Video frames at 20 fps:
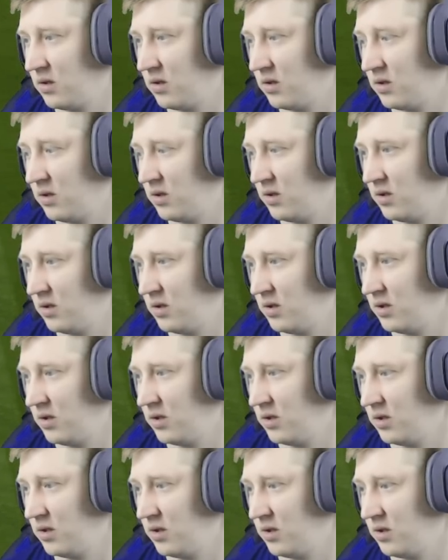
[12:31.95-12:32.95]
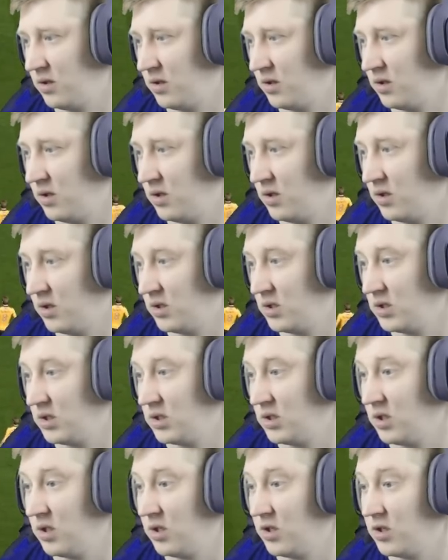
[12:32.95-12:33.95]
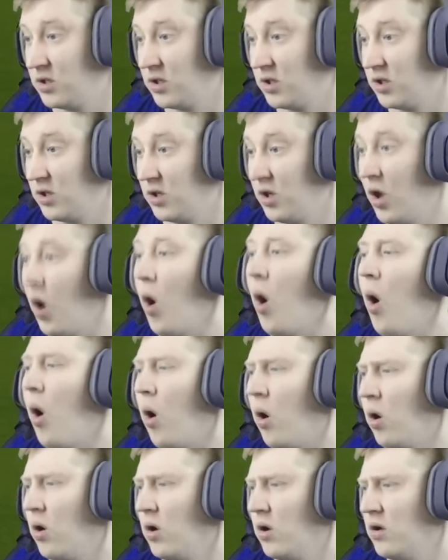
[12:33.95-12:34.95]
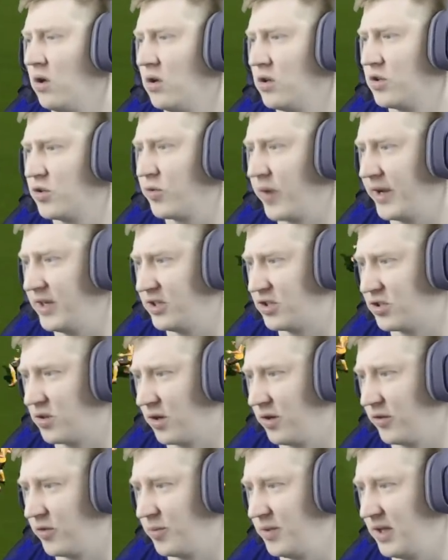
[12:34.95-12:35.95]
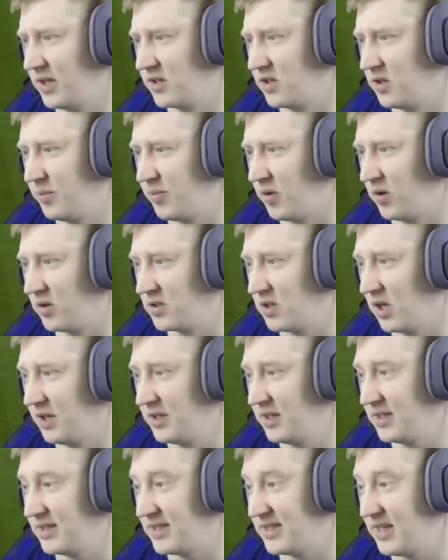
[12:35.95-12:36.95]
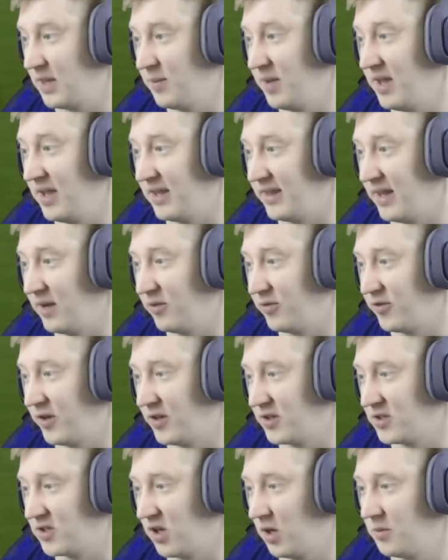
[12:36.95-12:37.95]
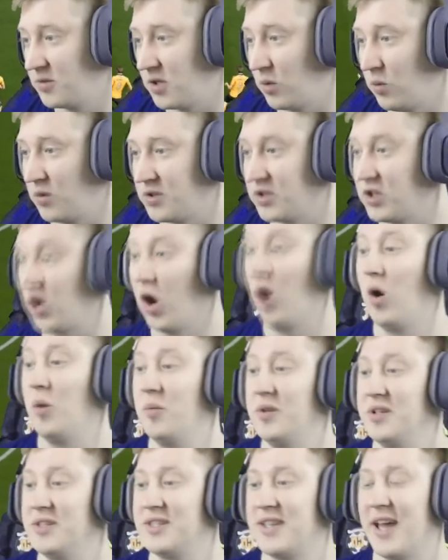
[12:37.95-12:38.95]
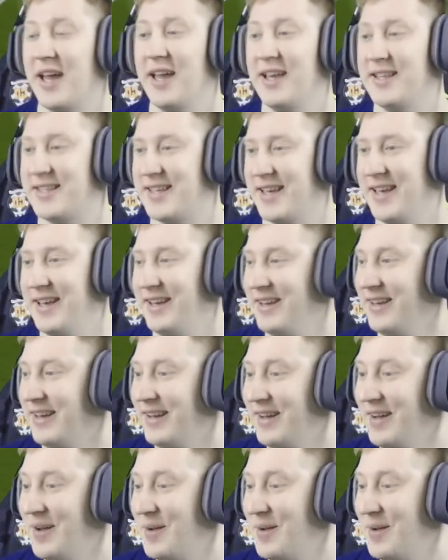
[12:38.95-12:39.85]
Wasteful pass, unforced error really. Oh, great strike from the edge of the box. I didn't see him hitting that first time, so I wasn't commentating,